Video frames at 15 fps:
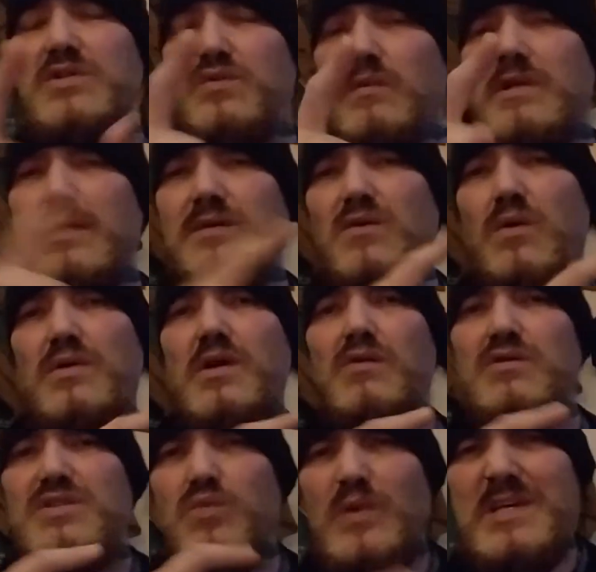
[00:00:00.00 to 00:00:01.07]
really going on
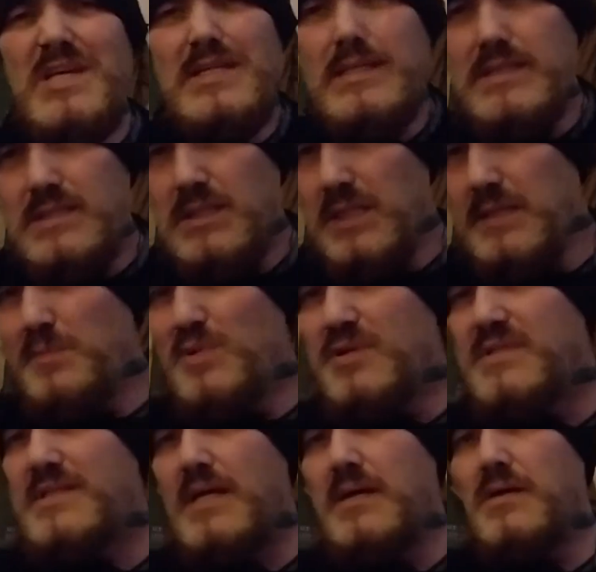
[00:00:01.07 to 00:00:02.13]
is we got these sleeper
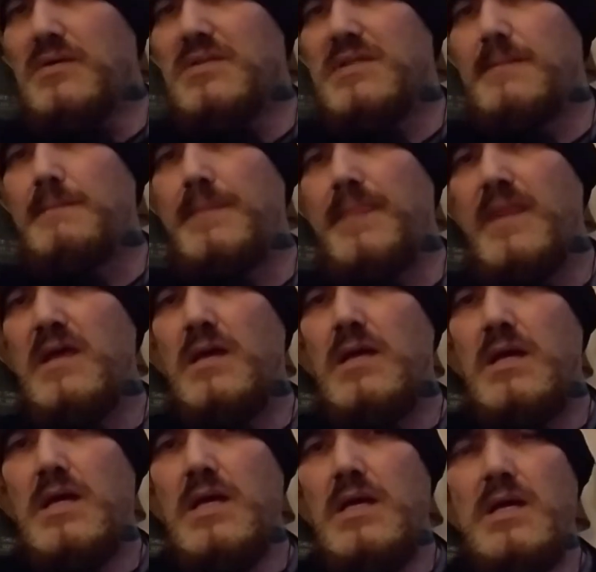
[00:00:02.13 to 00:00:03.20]
cells,
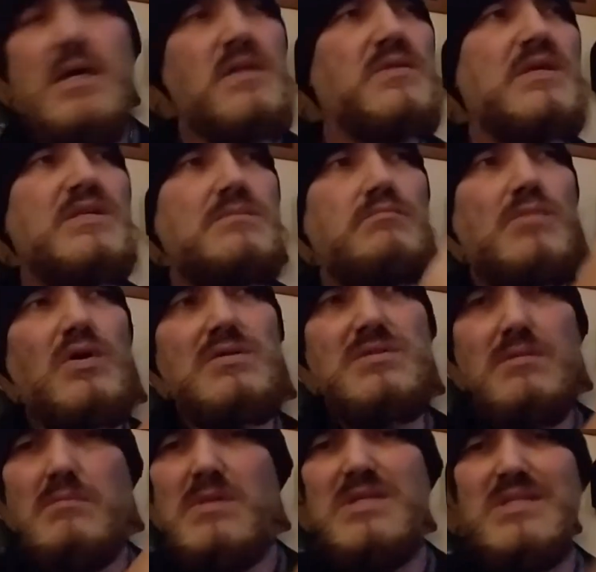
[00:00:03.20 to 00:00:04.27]
these
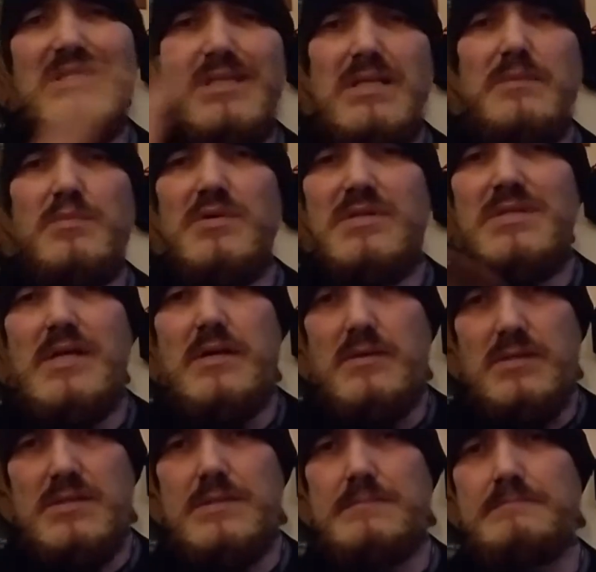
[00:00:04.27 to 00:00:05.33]
Muslim sleeper cells,